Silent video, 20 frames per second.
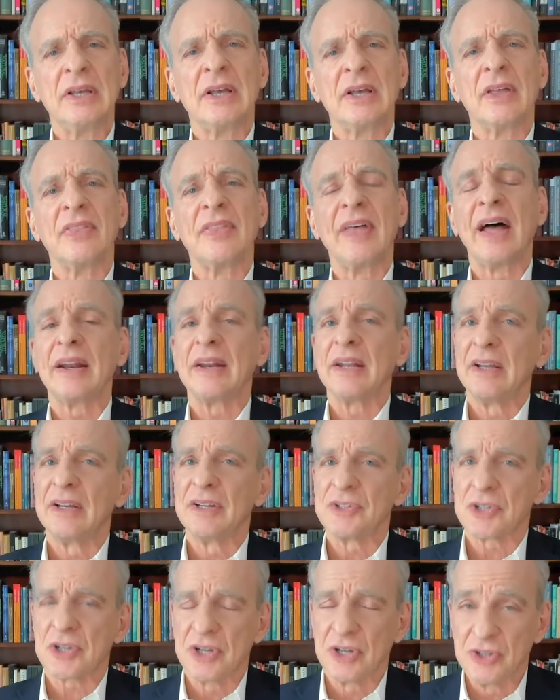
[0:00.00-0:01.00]
that
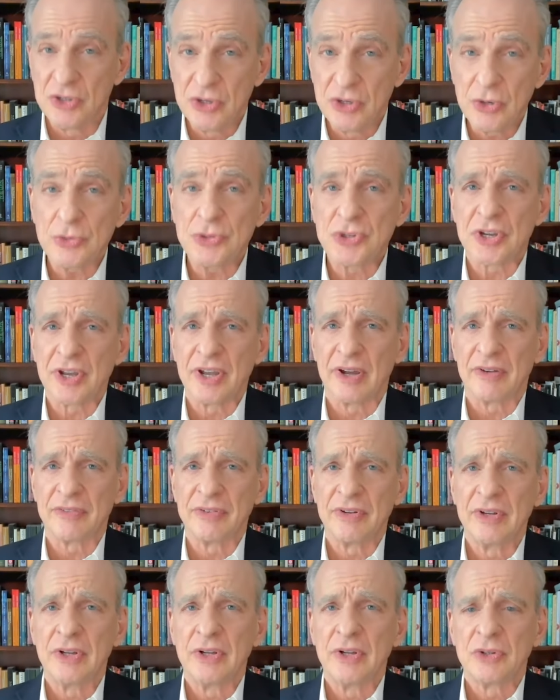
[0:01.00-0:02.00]
is conducive
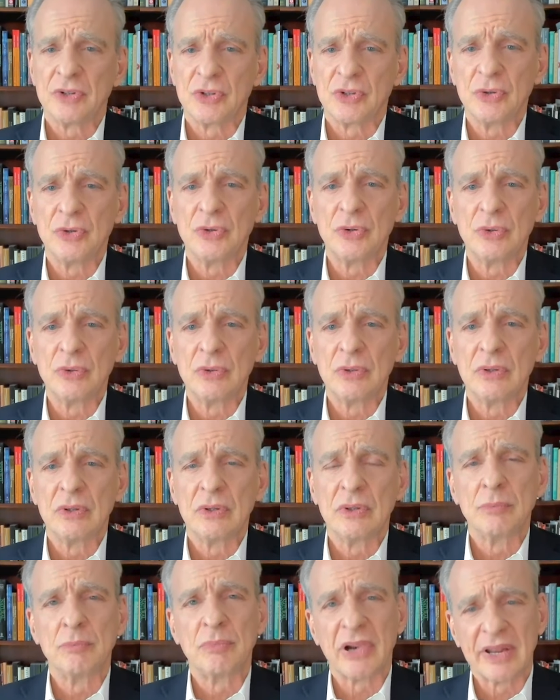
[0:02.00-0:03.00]
to
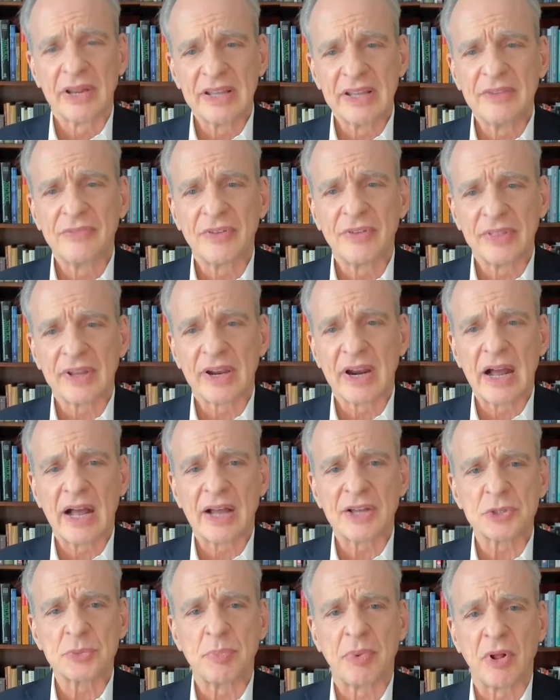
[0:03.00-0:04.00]
belief in the
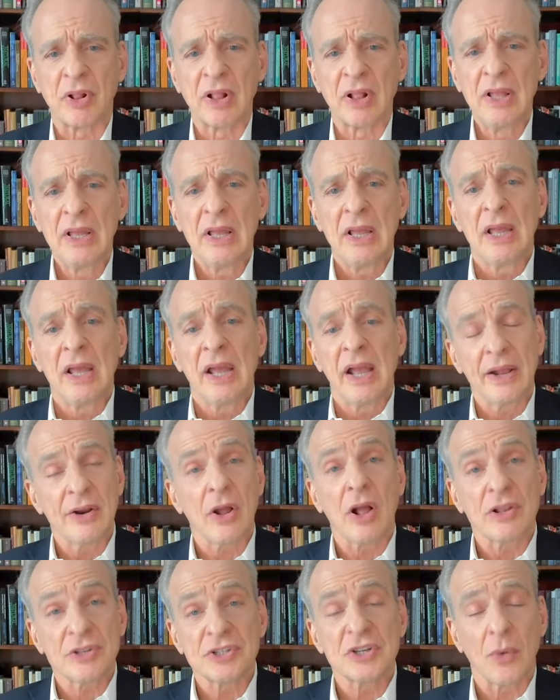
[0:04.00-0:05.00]
gospel. And
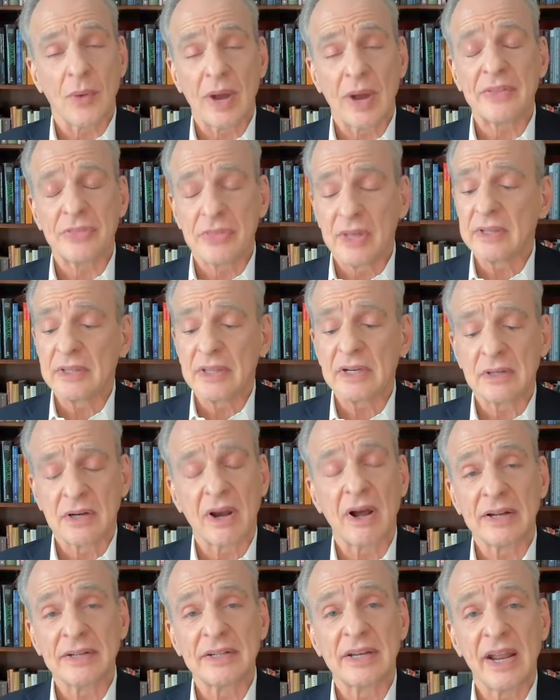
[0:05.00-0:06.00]
also, I think that
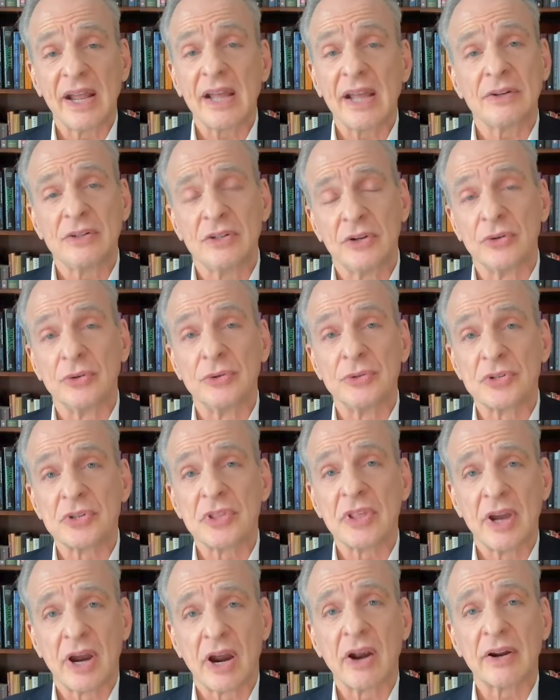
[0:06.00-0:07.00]
God can use
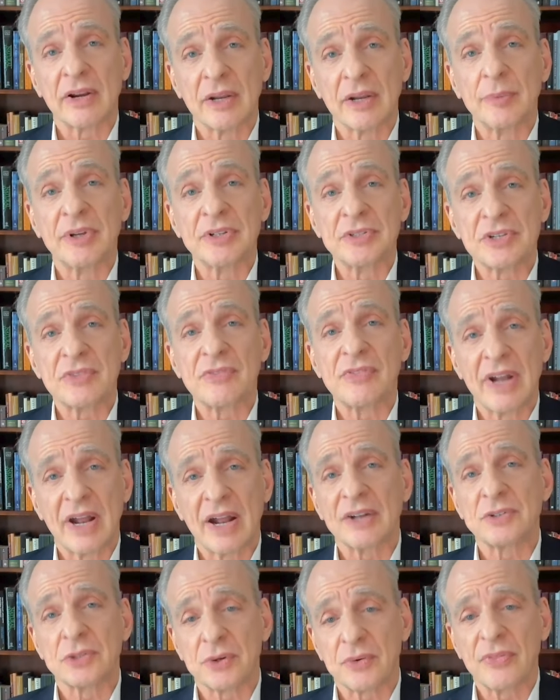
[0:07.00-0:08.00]
the arguments of
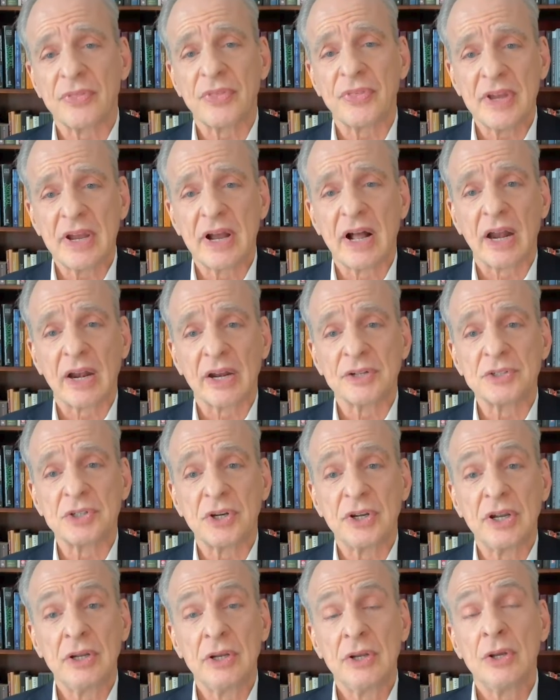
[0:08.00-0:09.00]
natural
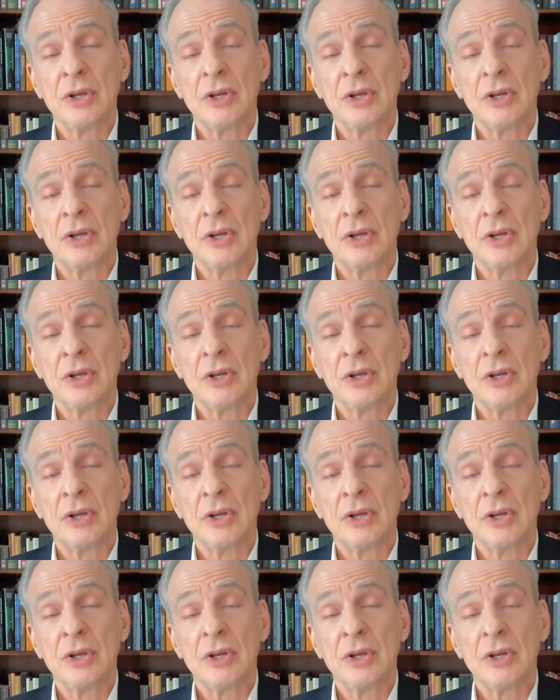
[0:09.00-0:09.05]
theology